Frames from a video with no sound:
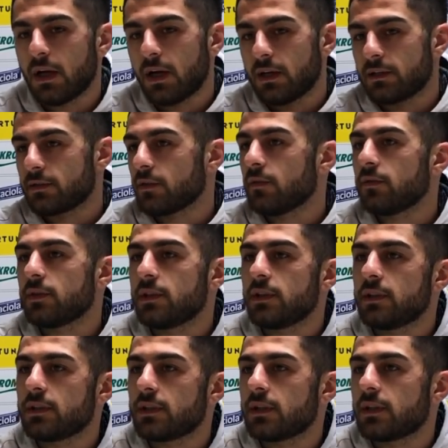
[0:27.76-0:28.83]
I saw in
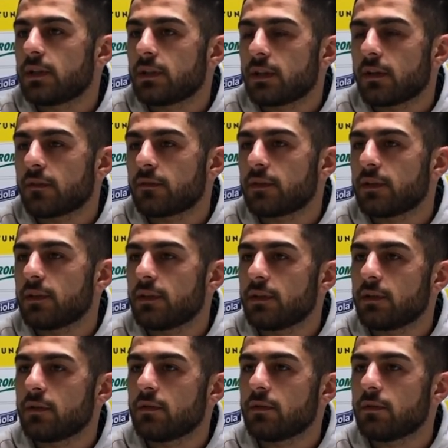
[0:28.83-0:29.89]
internet after
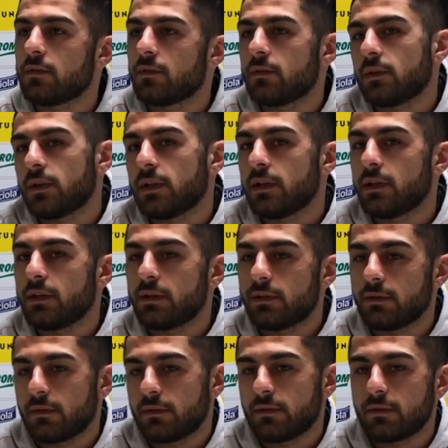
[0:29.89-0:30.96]
now
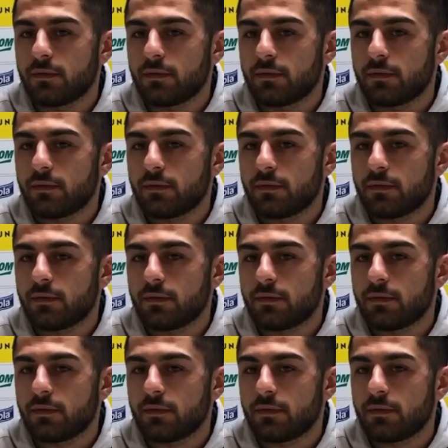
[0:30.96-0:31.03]
and